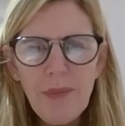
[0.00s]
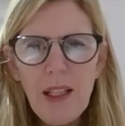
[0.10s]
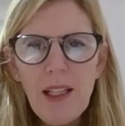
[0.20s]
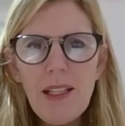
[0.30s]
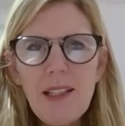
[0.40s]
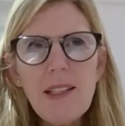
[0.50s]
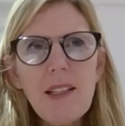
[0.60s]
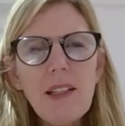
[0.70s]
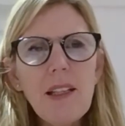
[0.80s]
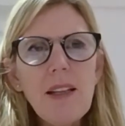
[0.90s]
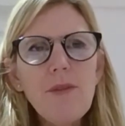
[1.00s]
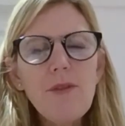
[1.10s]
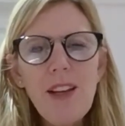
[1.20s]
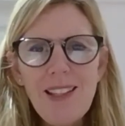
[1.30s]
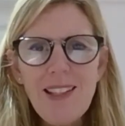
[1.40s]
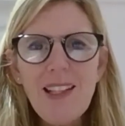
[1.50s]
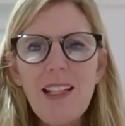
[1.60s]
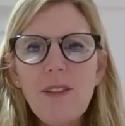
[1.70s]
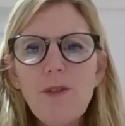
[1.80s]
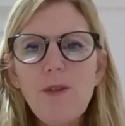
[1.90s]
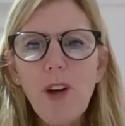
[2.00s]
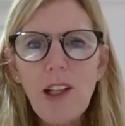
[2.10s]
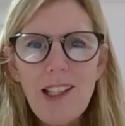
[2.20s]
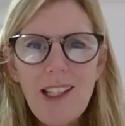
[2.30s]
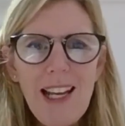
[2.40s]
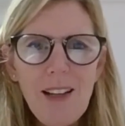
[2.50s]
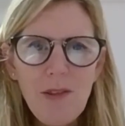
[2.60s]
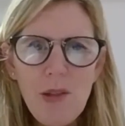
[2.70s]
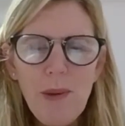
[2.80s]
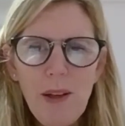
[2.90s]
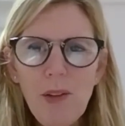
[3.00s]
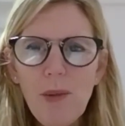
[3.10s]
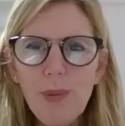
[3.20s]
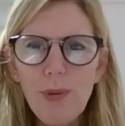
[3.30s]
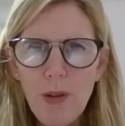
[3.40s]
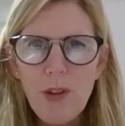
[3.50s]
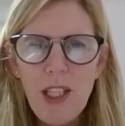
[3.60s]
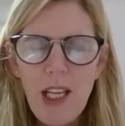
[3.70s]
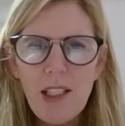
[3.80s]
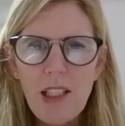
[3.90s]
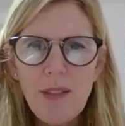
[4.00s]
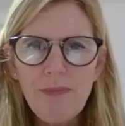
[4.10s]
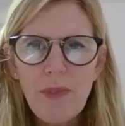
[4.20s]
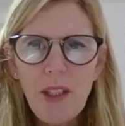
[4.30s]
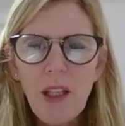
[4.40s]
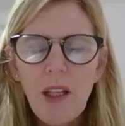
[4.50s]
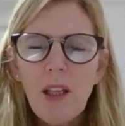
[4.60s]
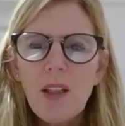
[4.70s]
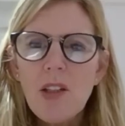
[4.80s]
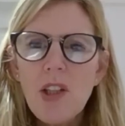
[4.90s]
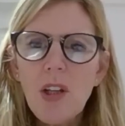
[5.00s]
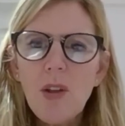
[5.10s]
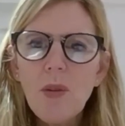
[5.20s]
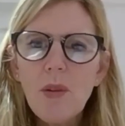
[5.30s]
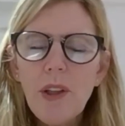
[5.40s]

is investing in finding out about the process. So